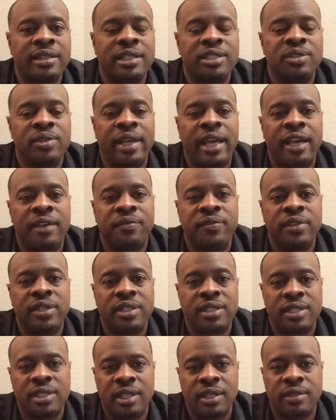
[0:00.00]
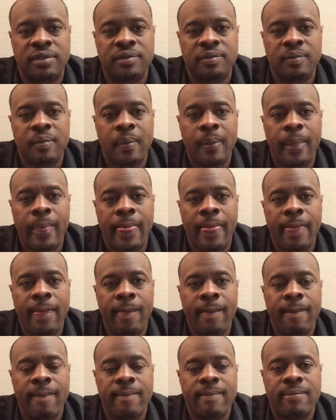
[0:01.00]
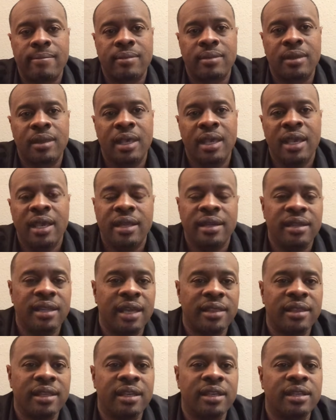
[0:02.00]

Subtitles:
that you have for yourself. Nothing